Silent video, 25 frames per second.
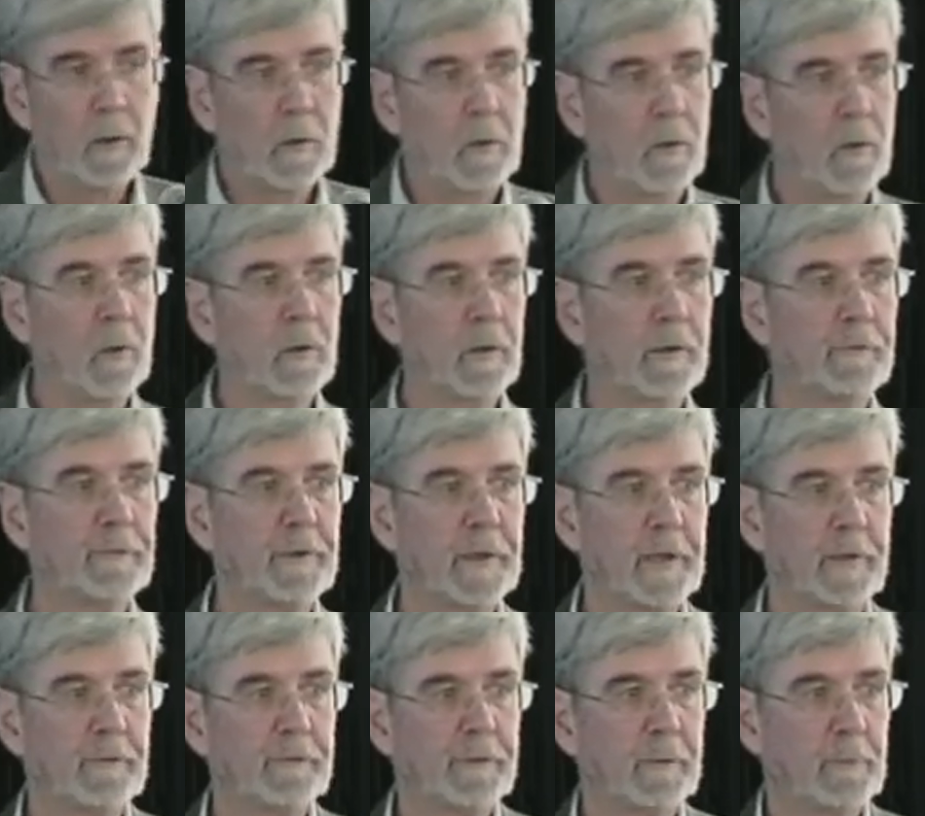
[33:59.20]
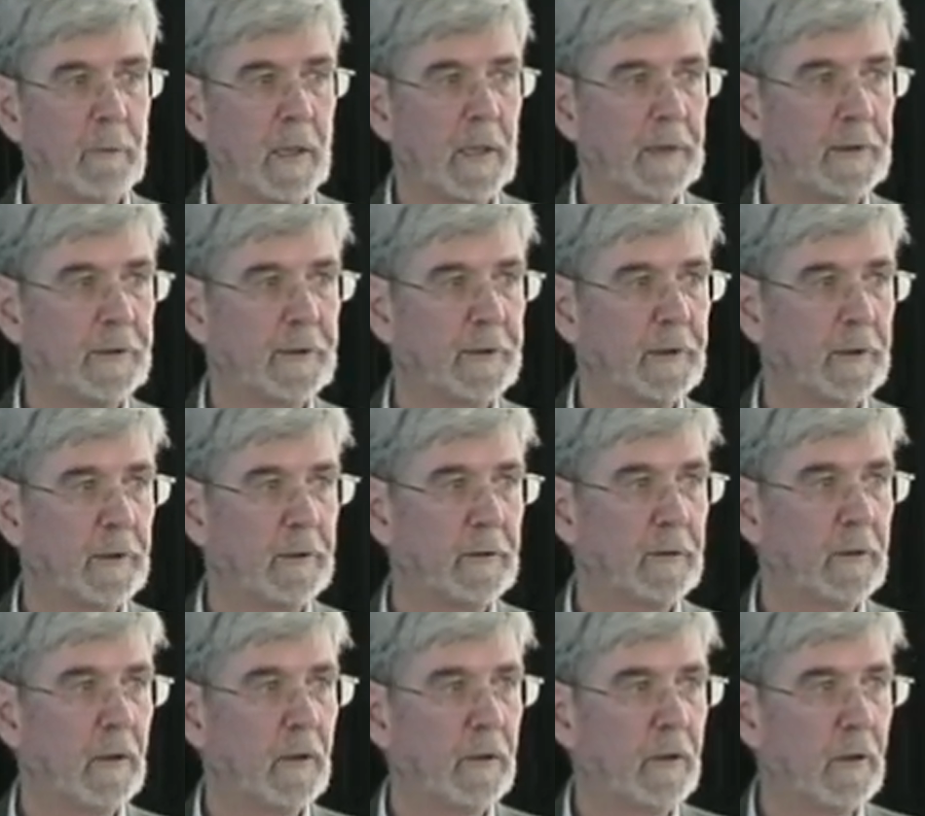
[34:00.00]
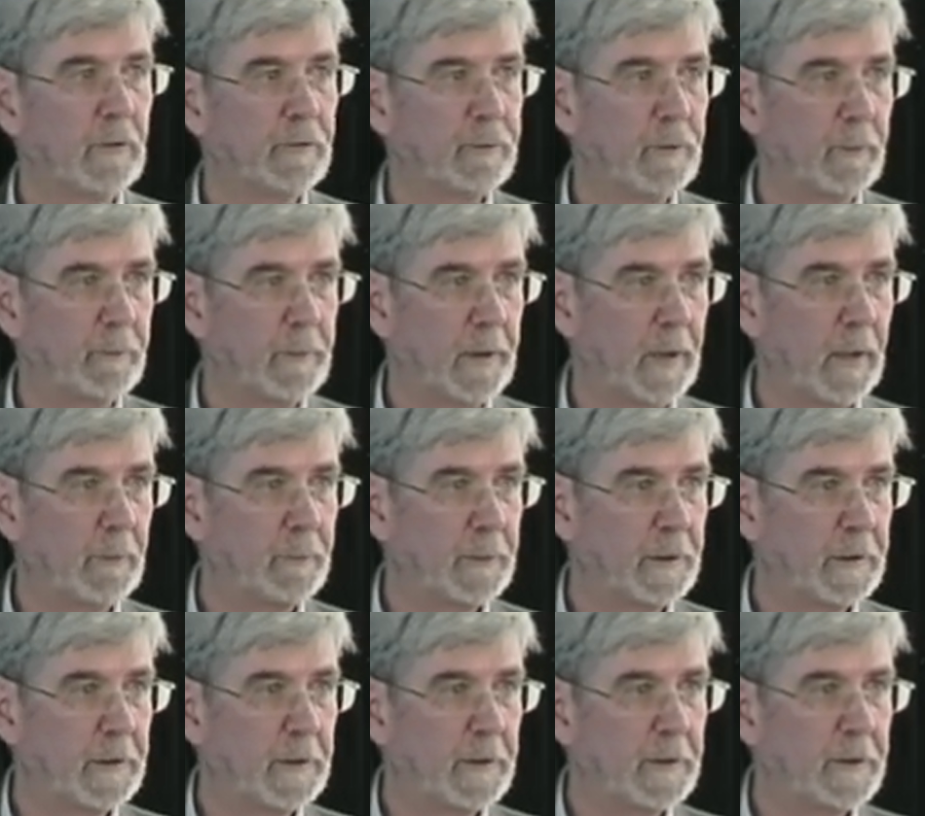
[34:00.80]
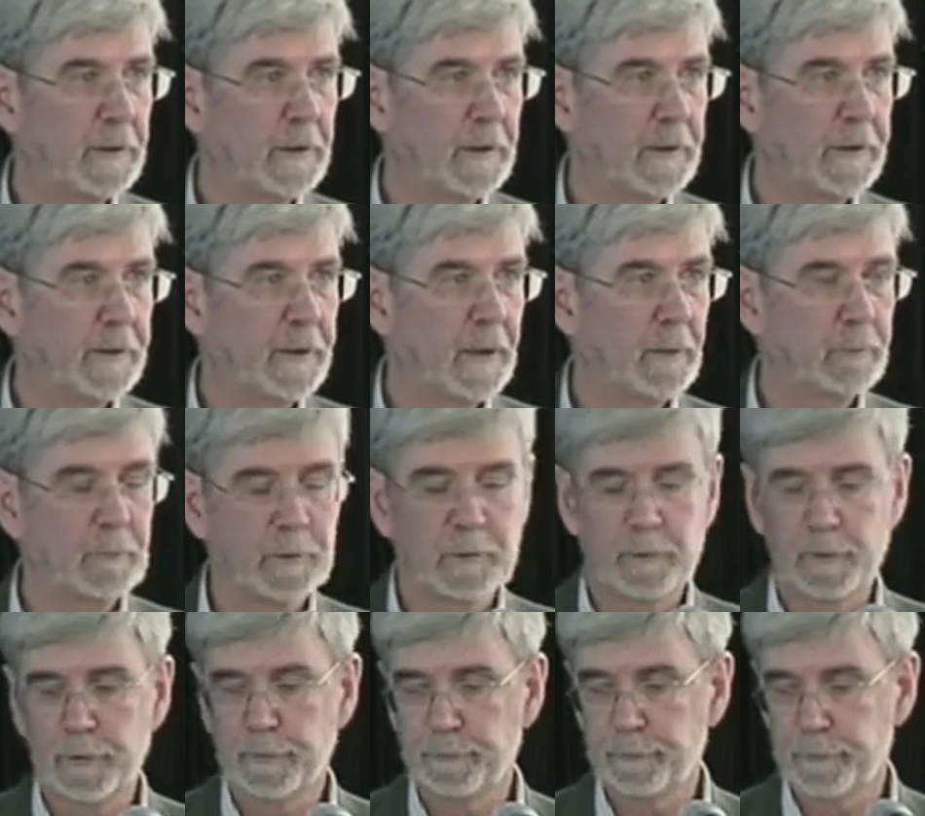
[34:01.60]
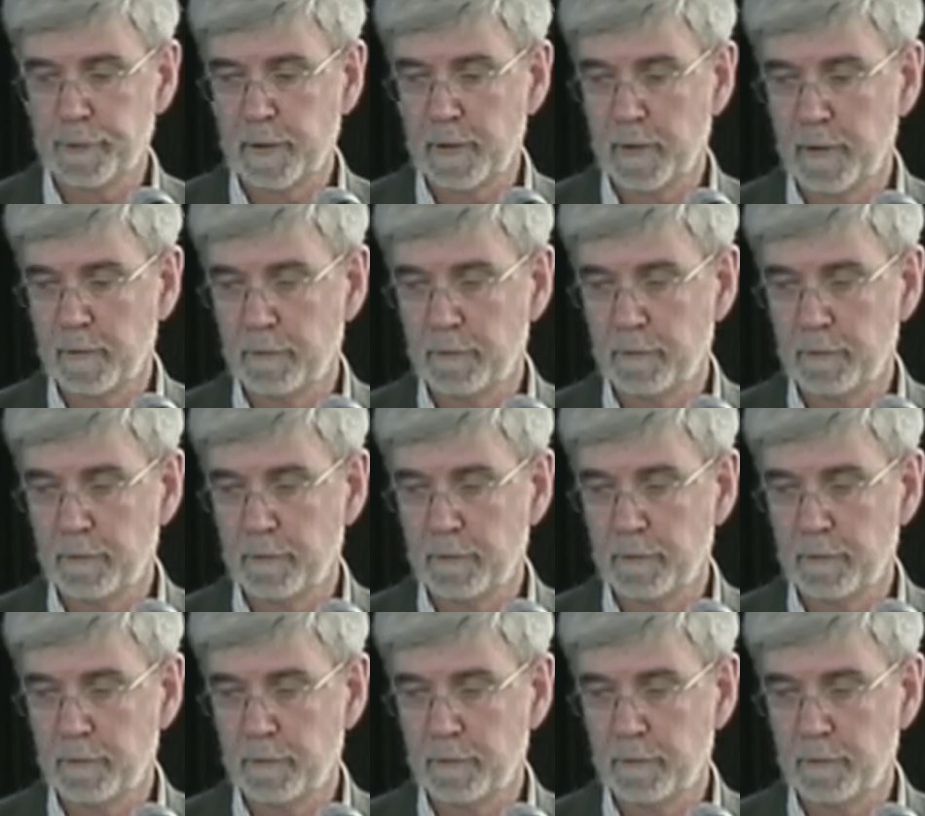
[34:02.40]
All of the information from the IPCC chapter is freely